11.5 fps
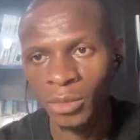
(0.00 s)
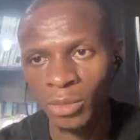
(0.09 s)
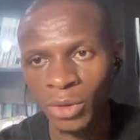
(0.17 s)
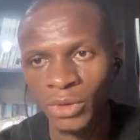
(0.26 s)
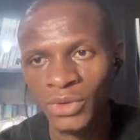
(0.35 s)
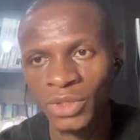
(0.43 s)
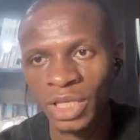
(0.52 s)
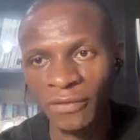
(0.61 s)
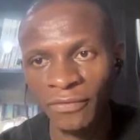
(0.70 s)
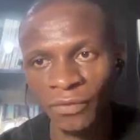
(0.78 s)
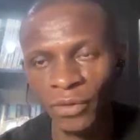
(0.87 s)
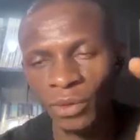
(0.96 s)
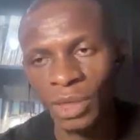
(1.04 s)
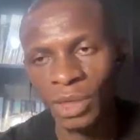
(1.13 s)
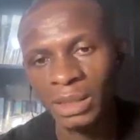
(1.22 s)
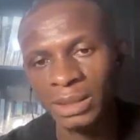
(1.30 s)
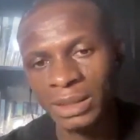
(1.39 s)
but if you
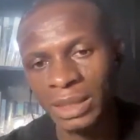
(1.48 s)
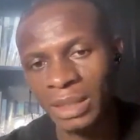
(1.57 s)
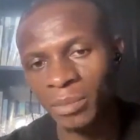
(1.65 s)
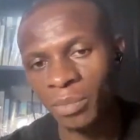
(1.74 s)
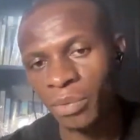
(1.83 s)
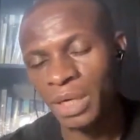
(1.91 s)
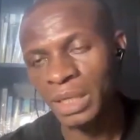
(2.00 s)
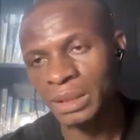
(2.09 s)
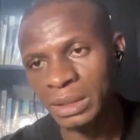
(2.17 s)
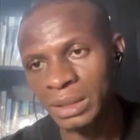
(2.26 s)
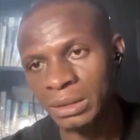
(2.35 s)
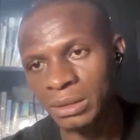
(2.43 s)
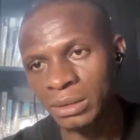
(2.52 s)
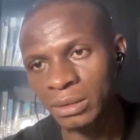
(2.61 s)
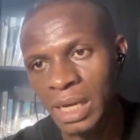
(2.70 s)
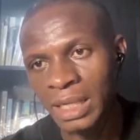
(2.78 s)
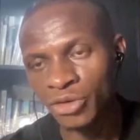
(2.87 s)
are time pressed
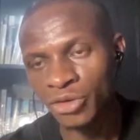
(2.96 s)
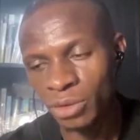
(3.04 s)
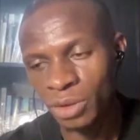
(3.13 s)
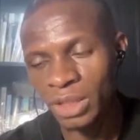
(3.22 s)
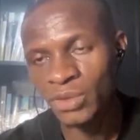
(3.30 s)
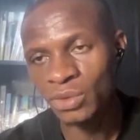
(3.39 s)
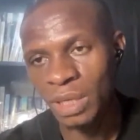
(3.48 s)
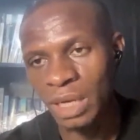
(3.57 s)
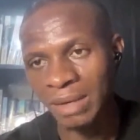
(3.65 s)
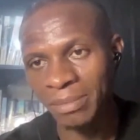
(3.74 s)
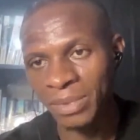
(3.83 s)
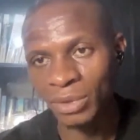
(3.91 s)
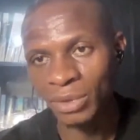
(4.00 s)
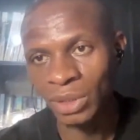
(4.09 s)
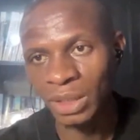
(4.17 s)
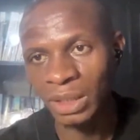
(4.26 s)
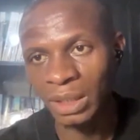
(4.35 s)
and you need to
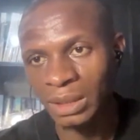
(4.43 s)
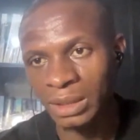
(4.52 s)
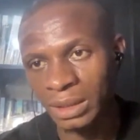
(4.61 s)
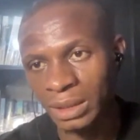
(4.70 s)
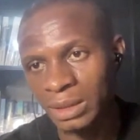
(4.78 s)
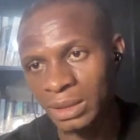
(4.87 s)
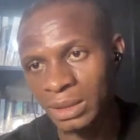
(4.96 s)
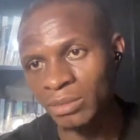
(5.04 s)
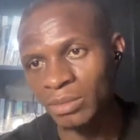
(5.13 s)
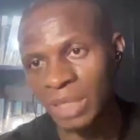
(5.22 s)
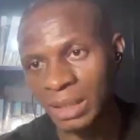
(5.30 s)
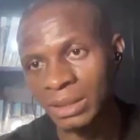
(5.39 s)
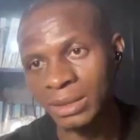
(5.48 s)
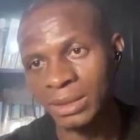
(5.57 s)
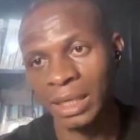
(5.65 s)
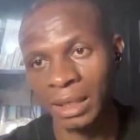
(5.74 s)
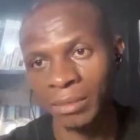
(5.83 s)
absolutely hit this thing by this
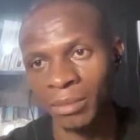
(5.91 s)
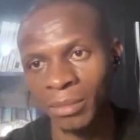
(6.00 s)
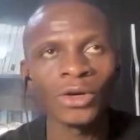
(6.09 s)
time,